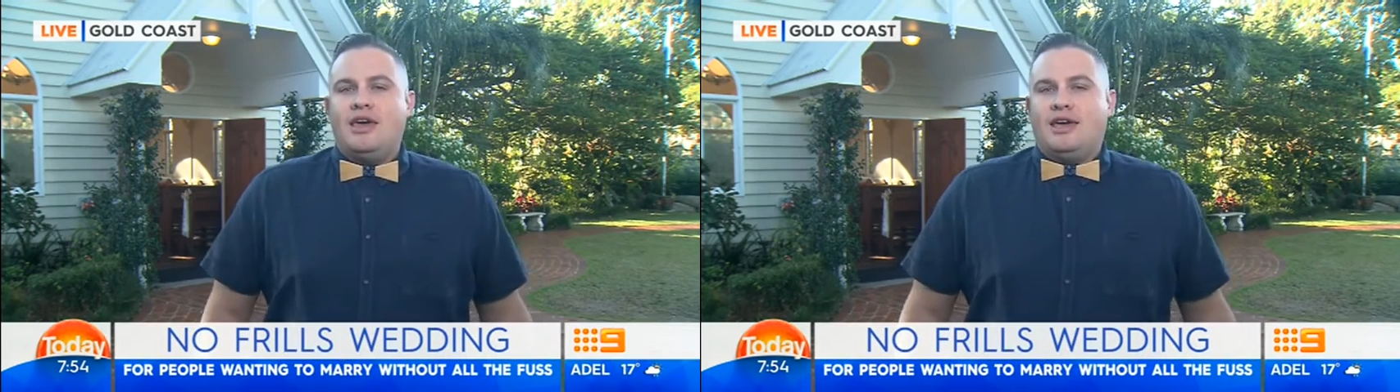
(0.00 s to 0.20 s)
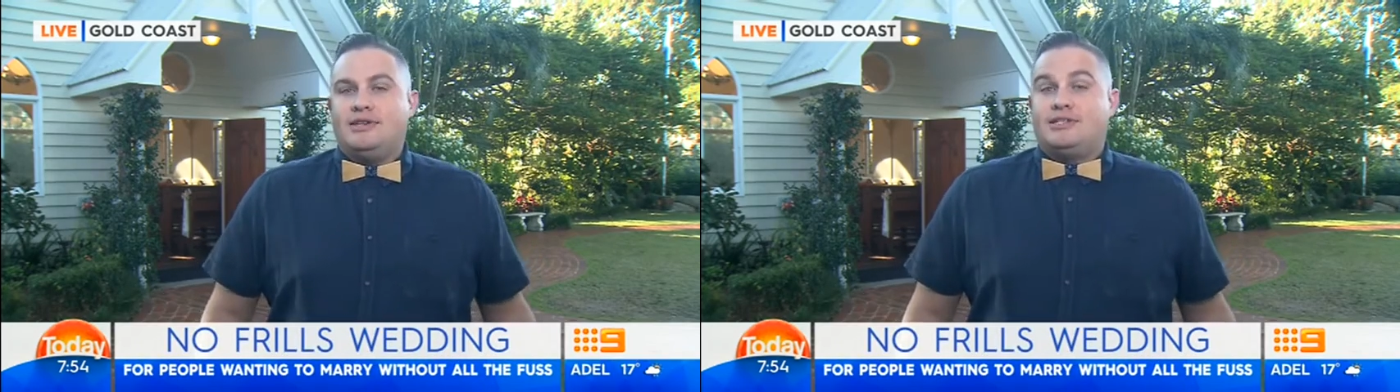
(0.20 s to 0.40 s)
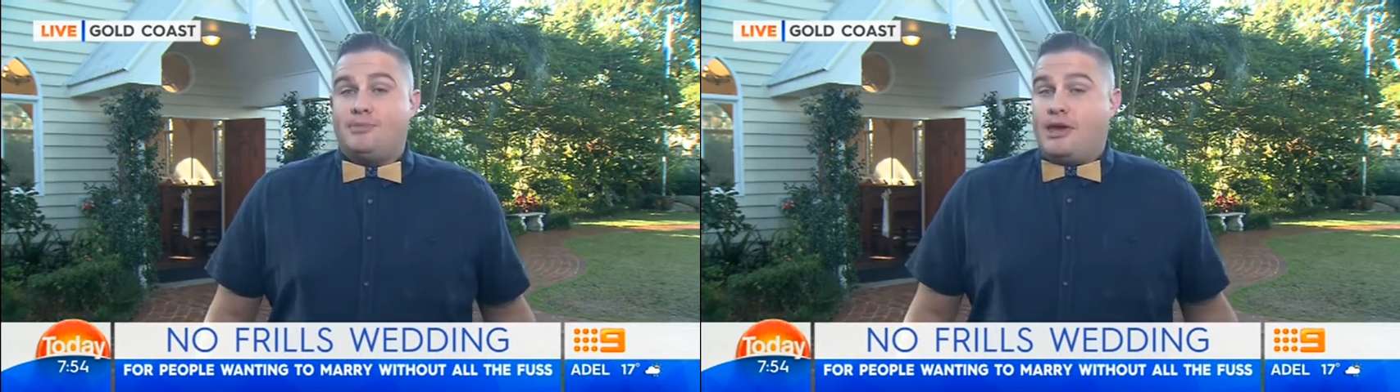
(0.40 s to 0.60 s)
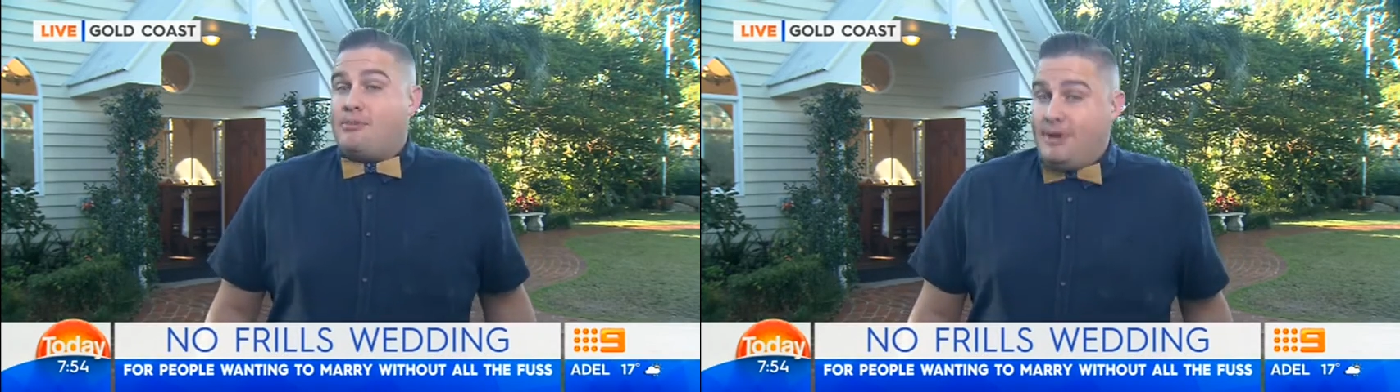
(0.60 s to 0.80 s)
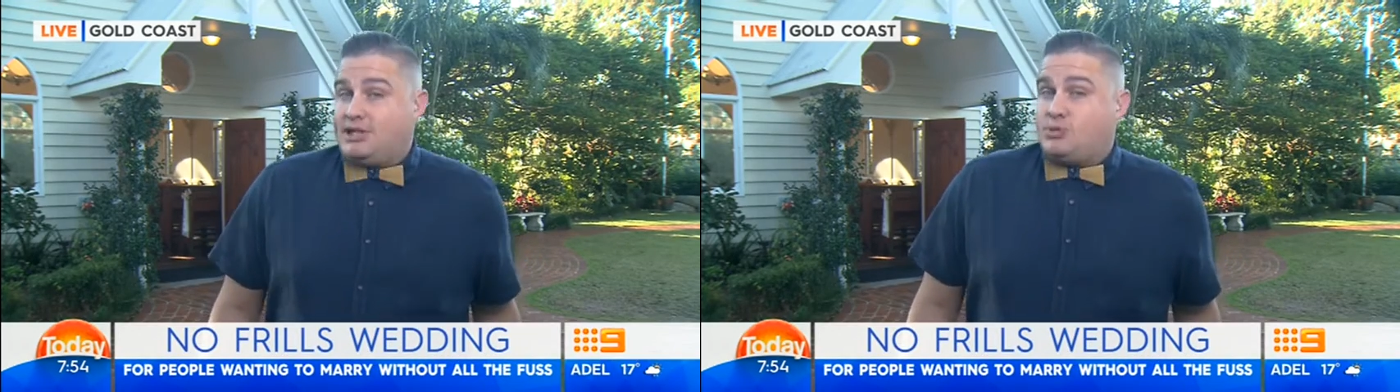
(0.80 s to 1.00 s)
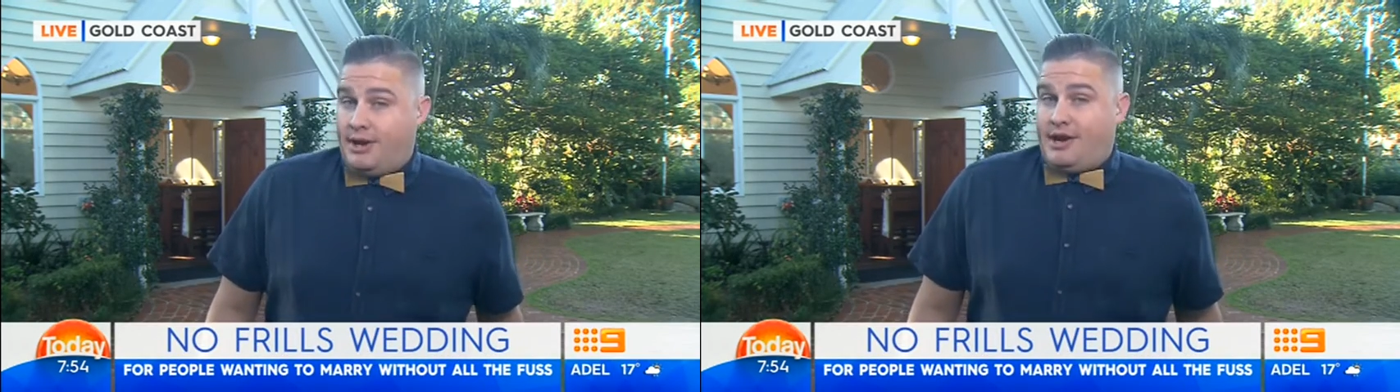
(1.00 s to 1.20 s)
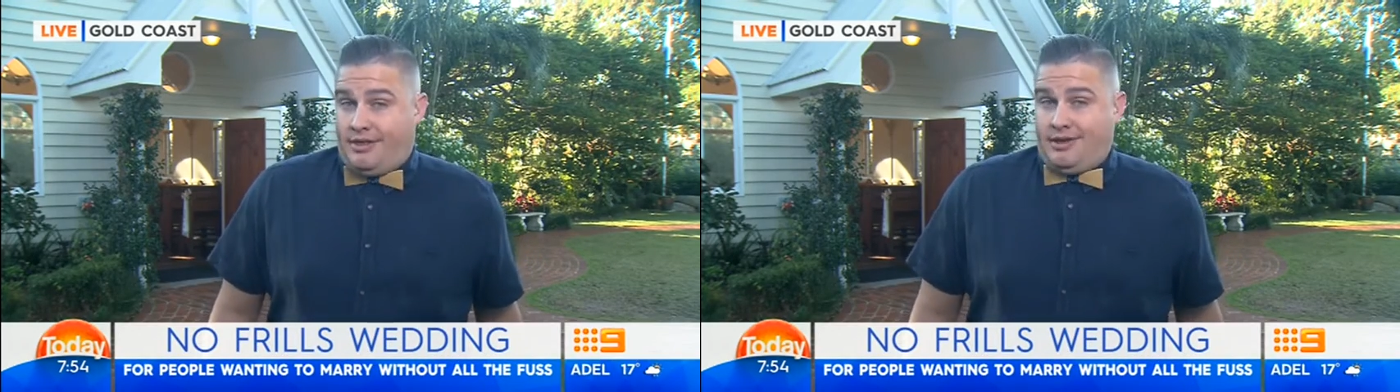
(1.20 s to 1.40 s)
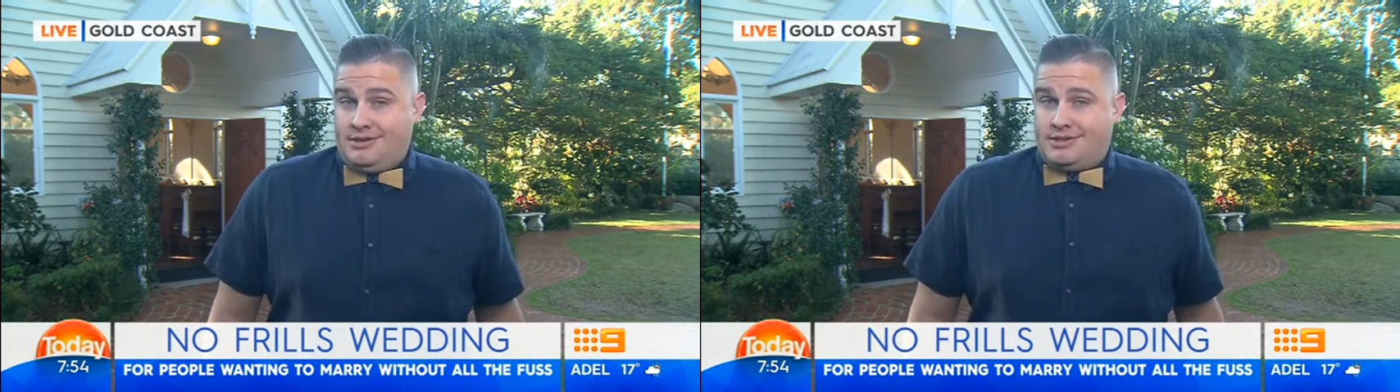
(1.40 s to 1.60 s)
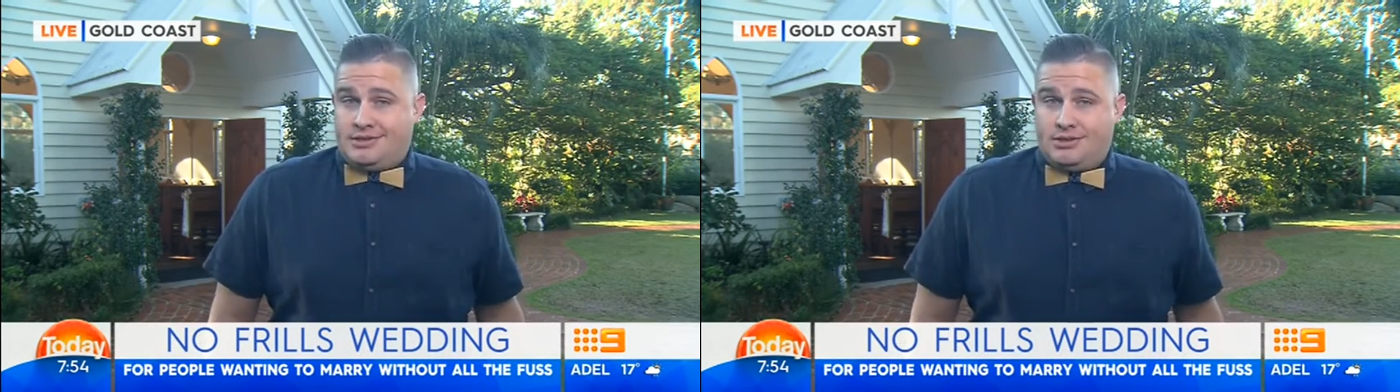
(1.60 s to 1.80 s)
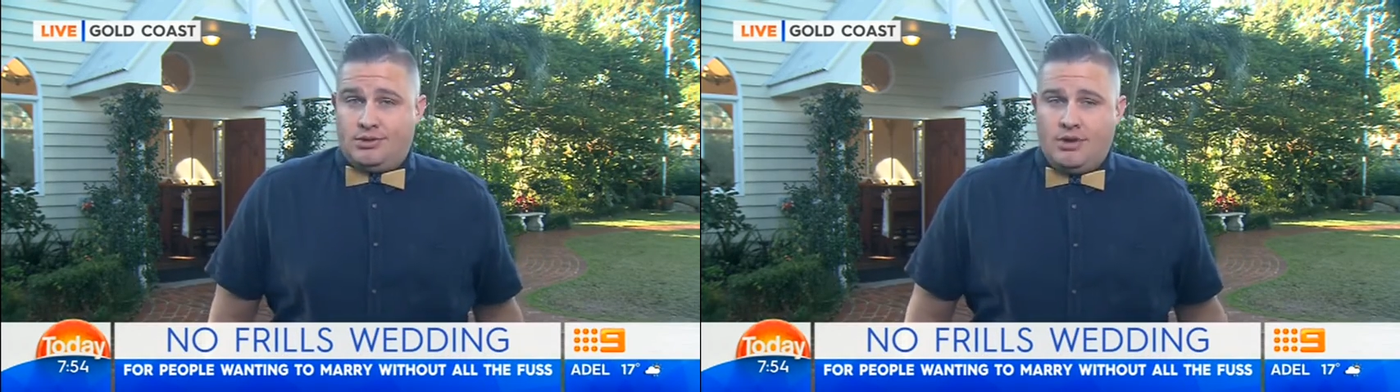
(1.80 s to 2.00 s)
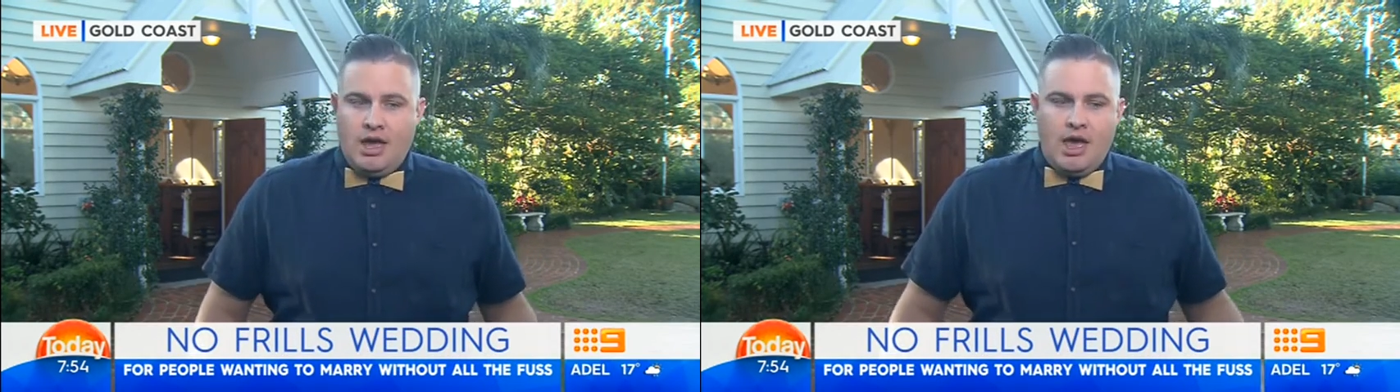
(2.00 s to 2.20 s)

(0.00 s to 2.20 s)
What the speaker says: is to be committed to one another, is to